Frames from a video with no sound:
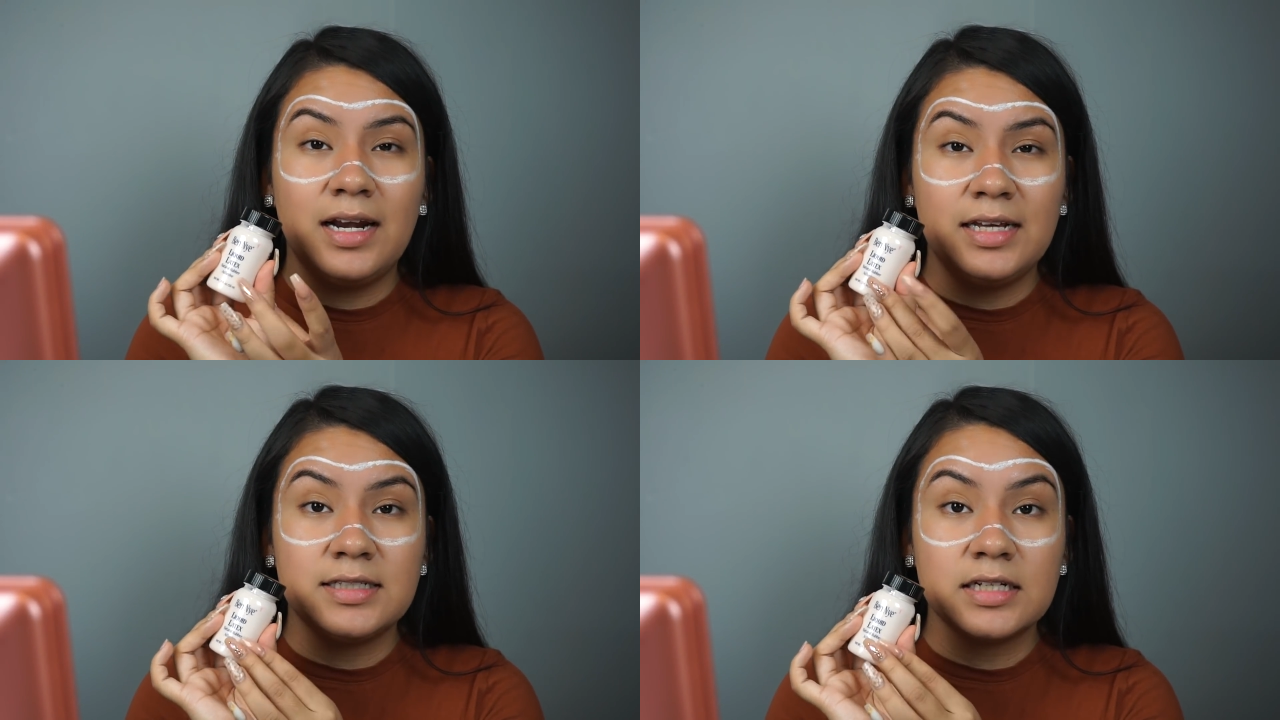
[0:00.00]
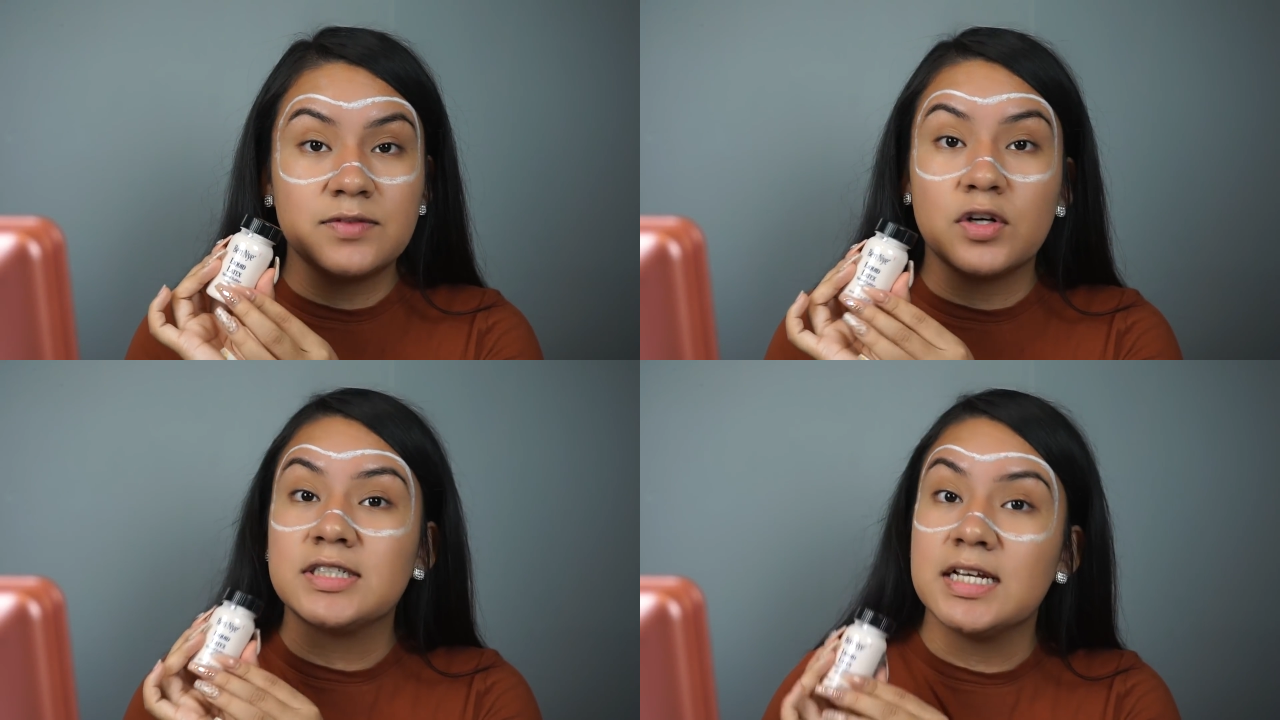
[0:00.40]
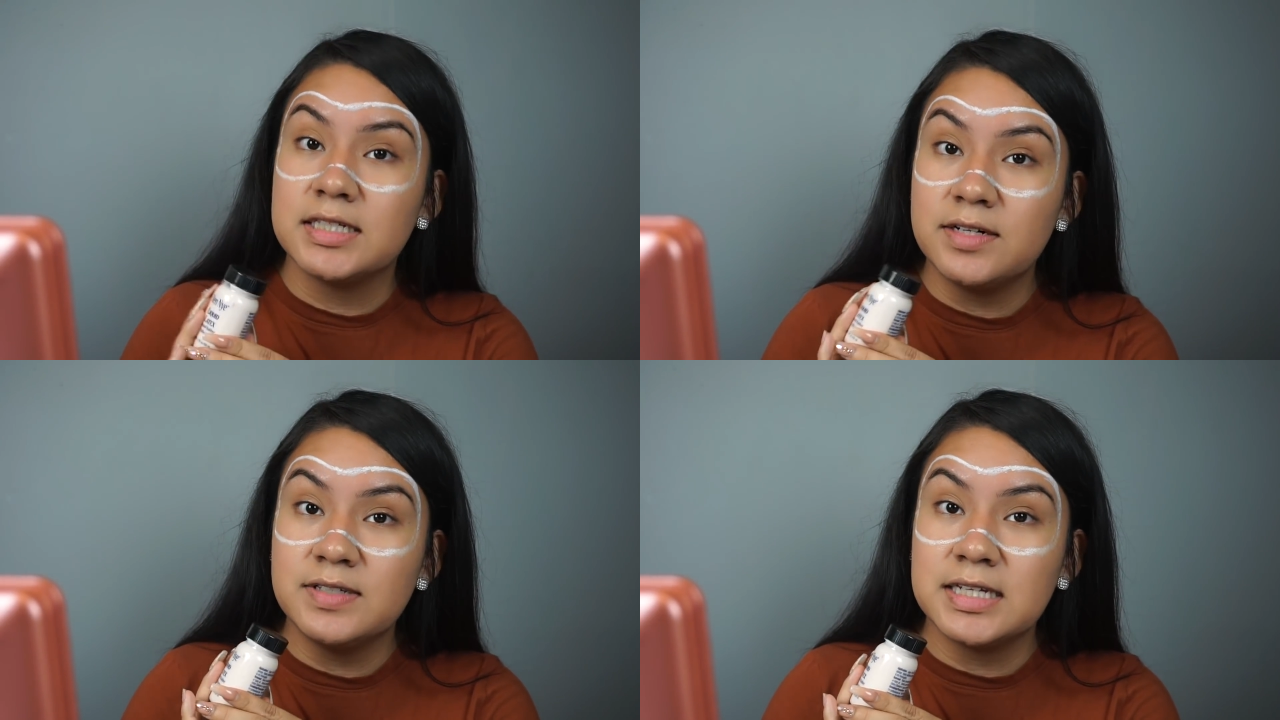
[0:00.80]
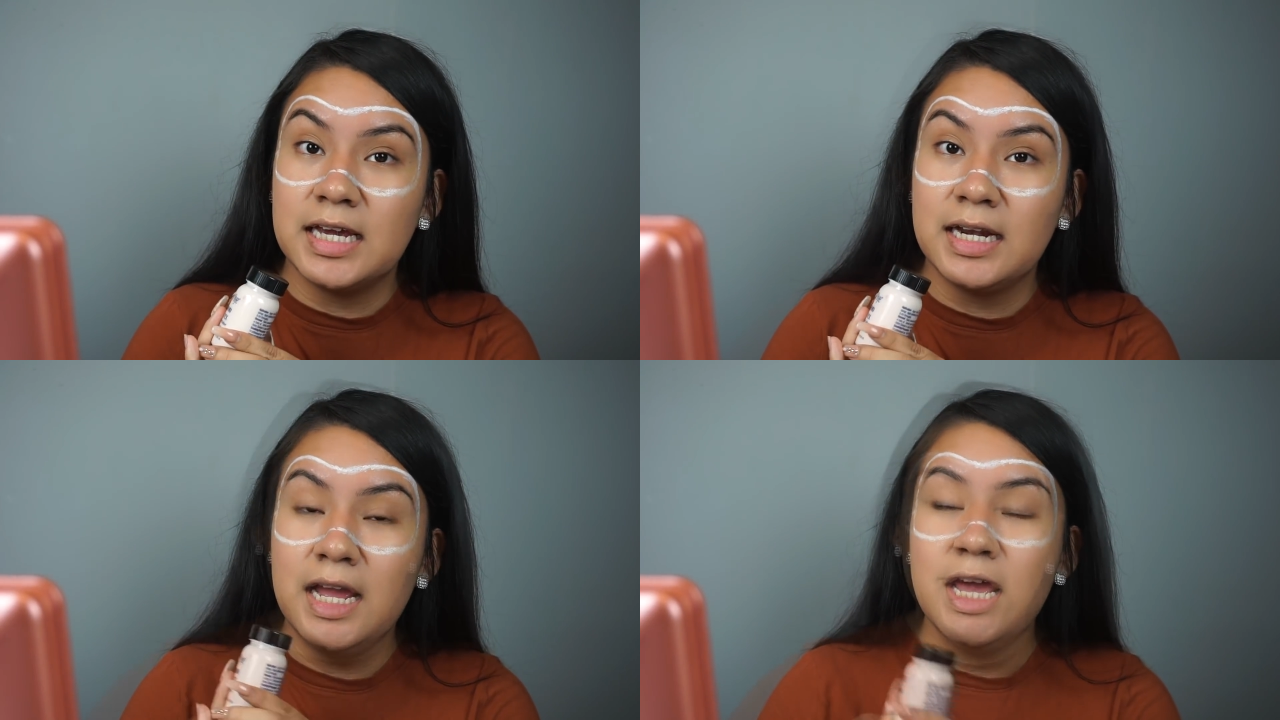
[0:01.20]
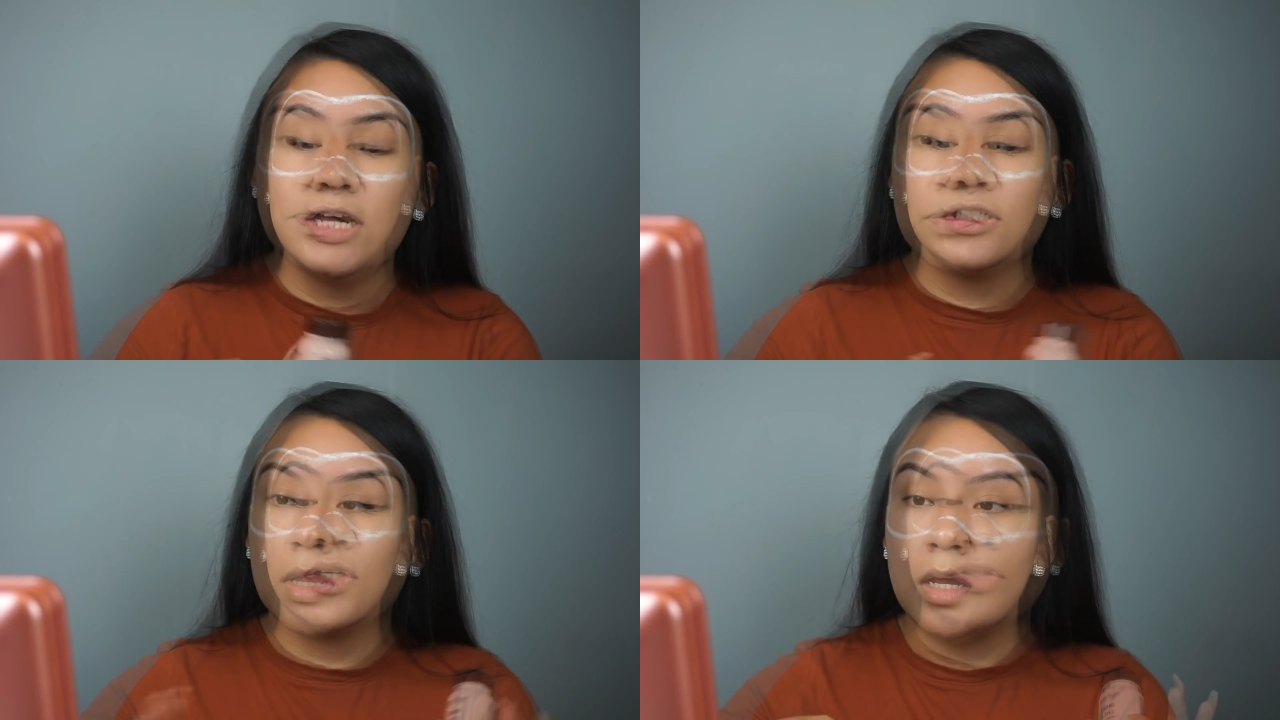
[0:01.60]
a latex for sensitive skin,
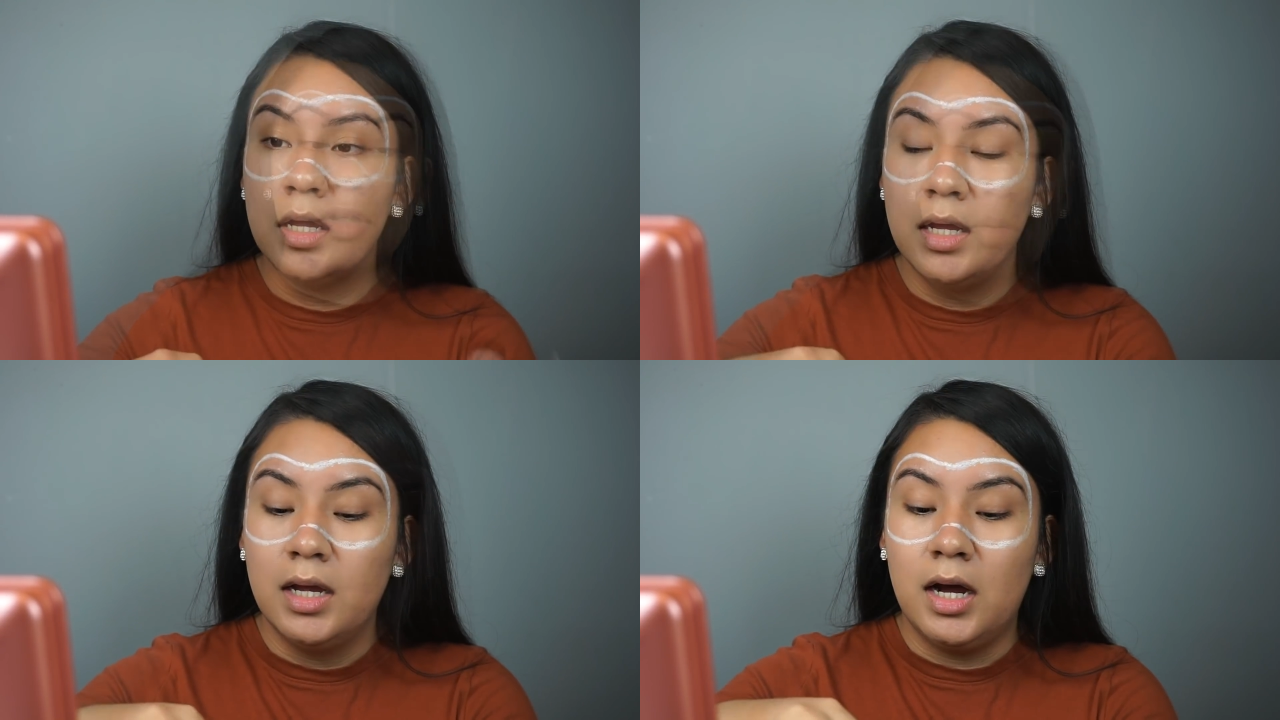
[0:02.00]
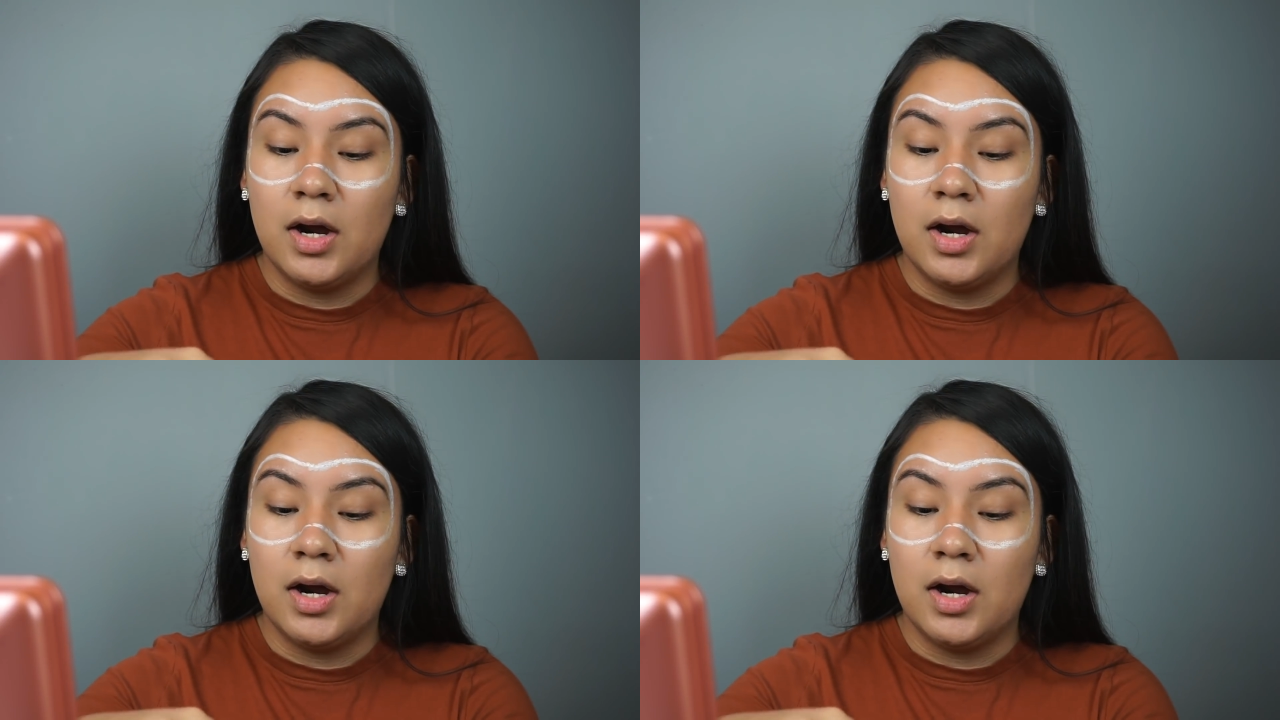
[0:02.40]
so don't.